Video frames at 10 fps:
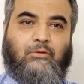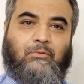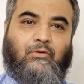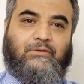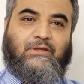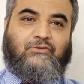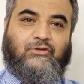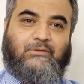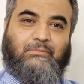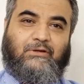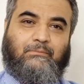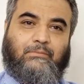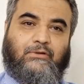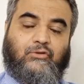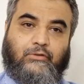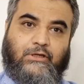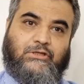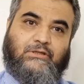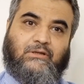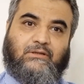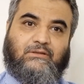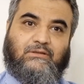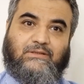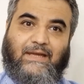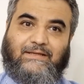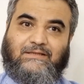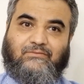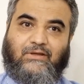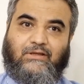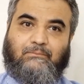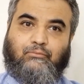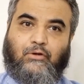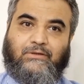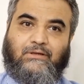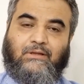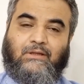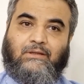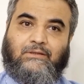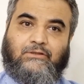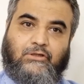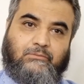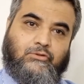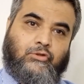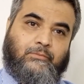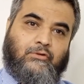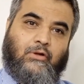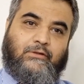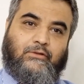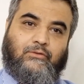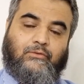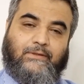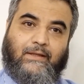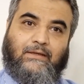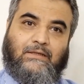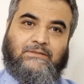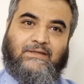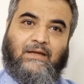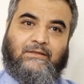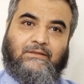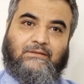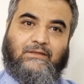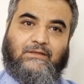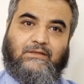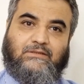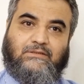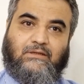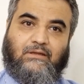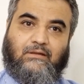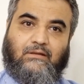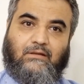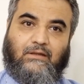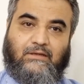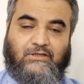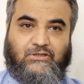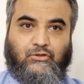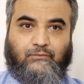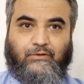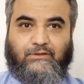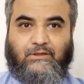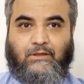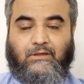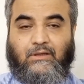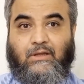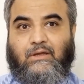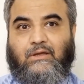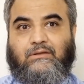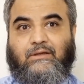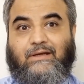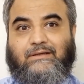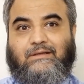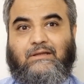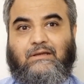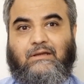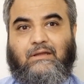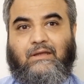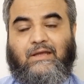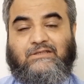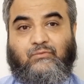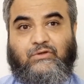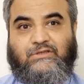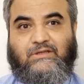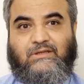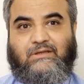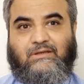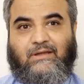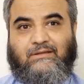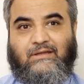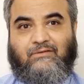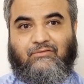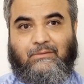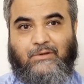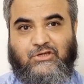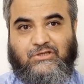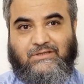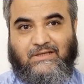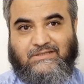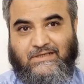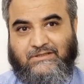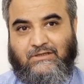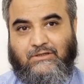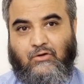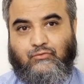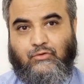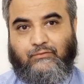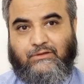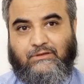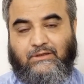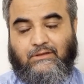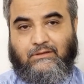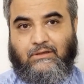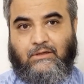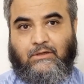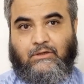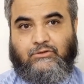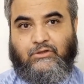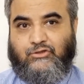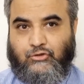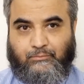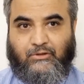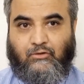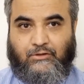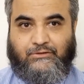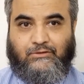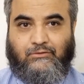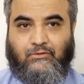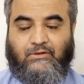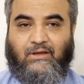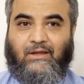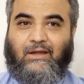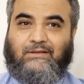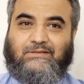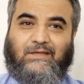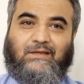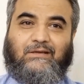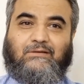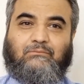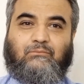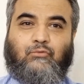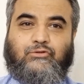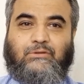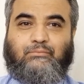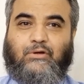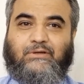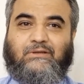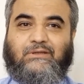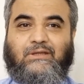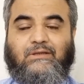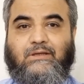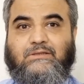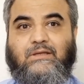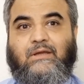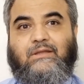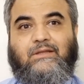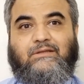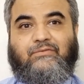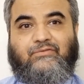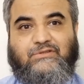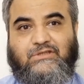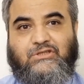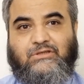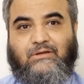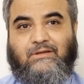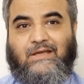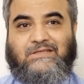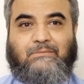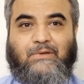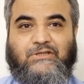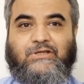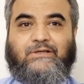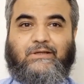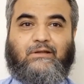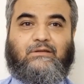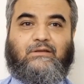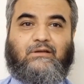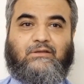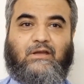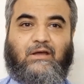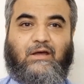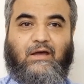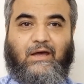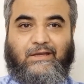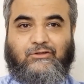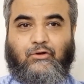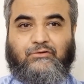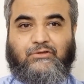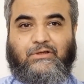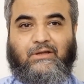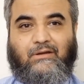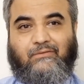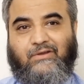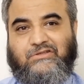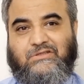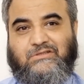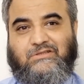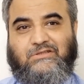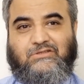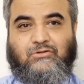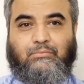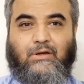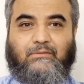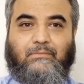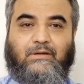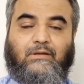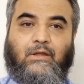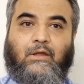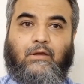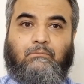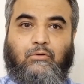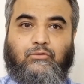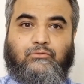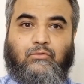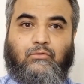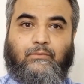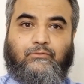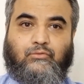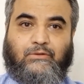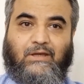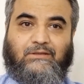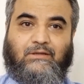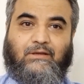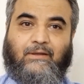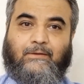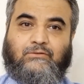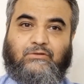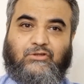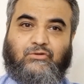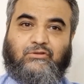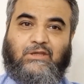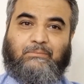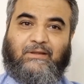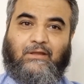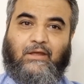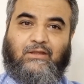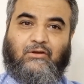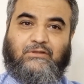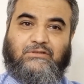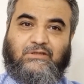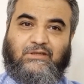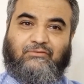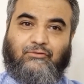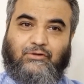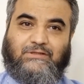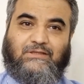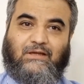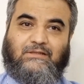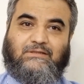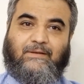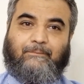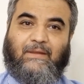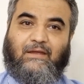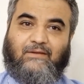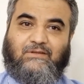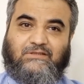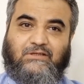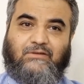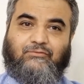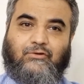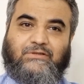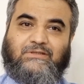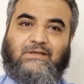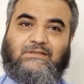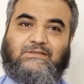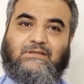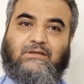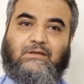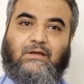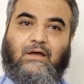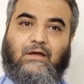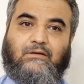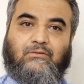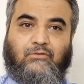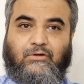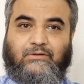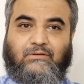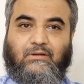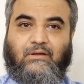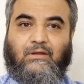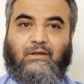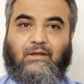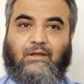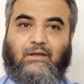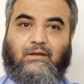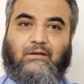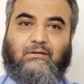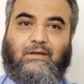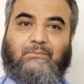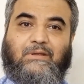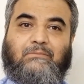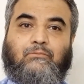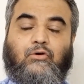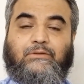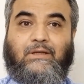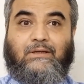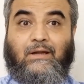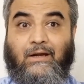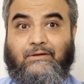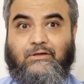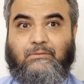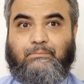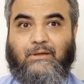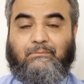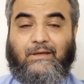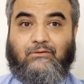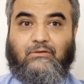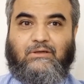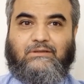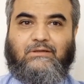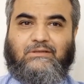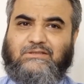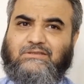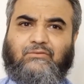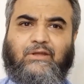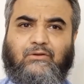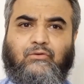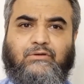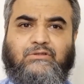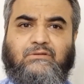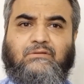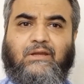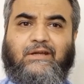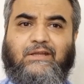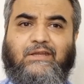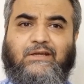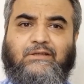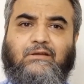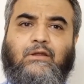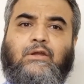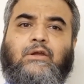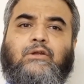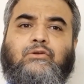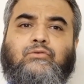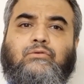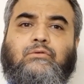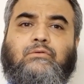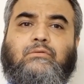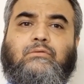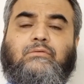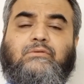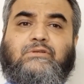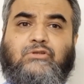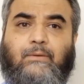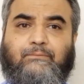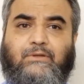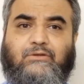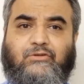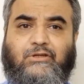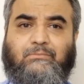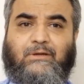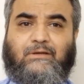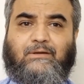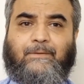about the treatment duration. That is very important. The treatment should be continued unless and until there is a lesion over there, the retinal activity and the inflammation has settled down over there. So it should be continued. And the second most important thing is that the physician, as I mentioned earlier, the eye doctor and infectious disease department both go together. So they should keep an eye on the CD4 cells. If the CD4 cells are good, more than 100 per microliter, this is a very good indicator to stop the treatment.